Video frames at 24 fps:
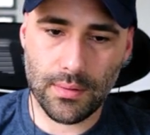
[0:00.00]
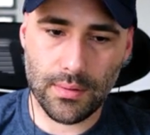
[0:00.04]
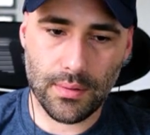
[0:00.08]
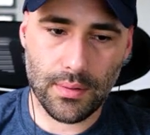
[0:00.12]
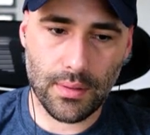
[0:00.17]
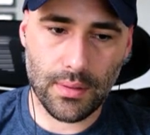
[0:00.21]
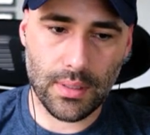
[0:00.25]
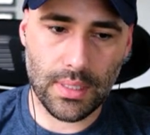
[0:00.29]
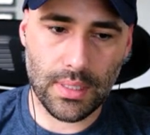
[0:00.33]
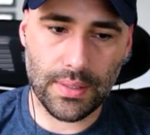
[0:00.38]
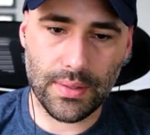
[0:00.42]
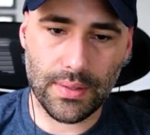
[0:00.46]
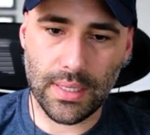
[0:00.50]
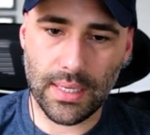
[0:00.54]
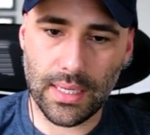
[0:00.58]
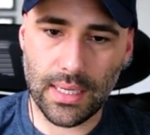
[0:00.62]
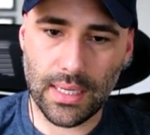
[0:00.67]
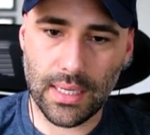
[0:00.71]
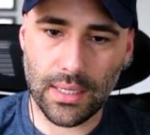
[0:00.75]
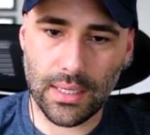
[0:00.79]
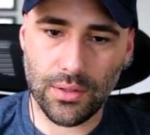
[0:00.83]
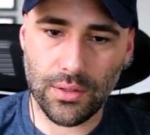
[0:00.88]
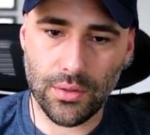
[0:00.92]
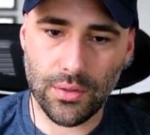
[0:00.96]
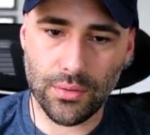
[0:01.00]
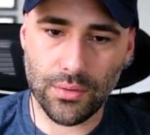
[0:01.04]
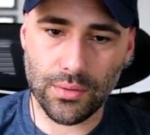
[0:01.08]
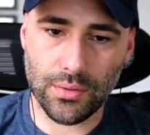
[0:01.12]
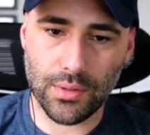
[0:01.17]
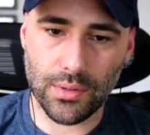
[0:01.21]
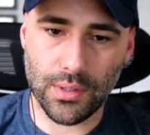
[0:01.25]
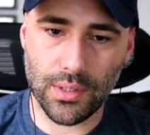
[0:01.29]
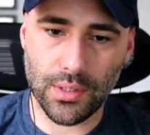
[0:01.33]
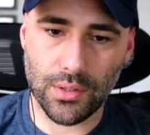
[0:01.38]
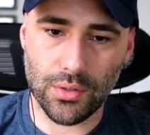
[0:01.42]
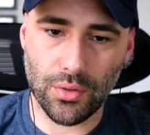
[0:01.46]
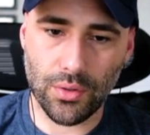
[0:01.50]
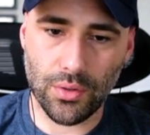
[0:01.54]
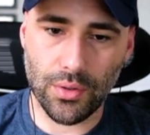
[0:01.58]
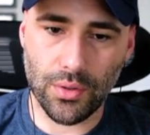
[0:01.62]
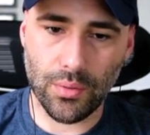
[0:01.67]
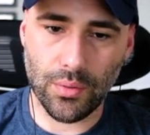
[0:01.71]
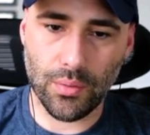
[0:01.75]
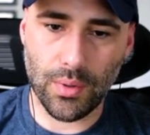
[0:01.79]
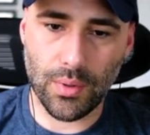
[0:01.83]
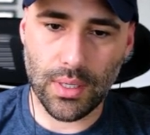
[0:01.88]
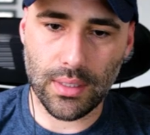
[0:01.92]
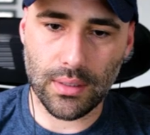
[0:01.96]
And then I can use this other
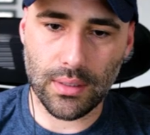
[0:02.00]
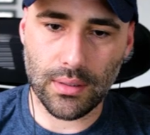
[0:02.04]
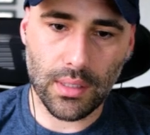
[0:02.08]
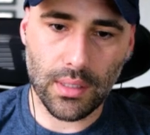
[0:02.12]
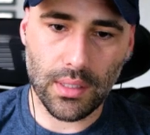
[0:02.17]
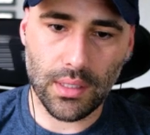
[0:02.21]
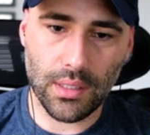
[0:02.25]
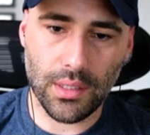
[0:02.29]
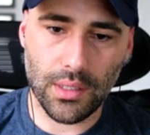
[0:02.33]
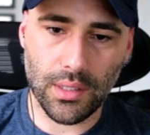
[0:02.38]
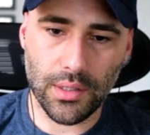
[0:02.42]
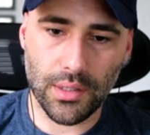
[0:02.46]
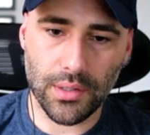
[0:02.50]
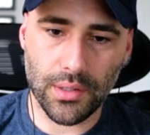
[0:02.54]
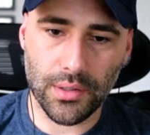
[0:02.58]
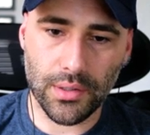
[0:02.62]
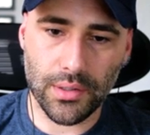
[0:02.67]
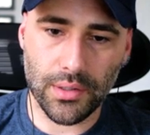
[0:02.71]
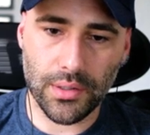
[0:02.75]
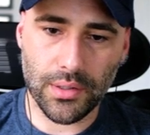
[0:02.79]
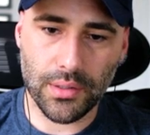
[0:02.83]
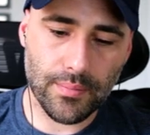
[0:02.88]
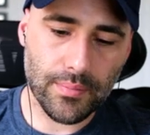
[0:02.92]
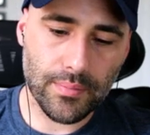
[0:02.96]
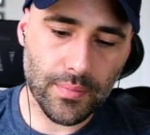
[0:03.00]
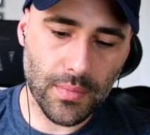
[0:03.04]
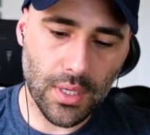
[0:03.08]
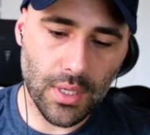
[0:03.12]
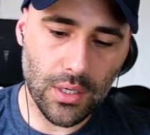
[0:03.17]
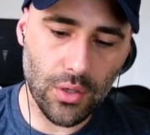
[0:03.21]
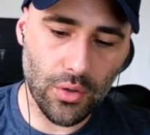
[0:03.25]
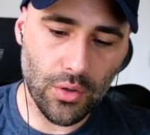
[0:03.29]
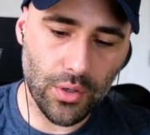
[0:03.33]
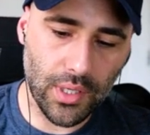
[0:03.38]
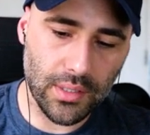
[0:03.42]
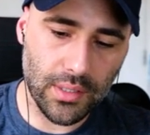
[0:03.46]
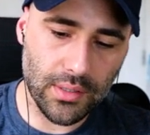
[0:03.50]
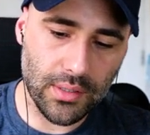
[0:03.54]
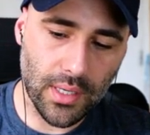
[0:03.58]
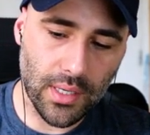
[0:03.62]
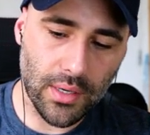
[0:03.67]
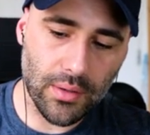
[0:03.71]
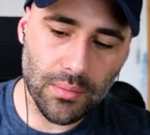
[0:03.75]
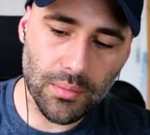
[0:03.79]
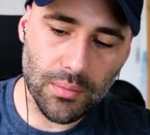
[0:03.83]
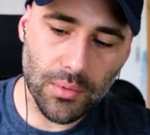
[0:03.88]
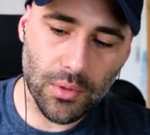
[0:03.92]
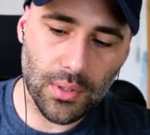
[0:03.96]
one here. Looking
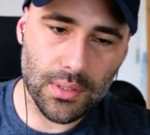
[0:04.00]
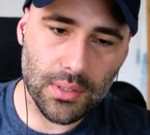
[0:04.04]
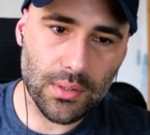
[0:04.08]
terrible as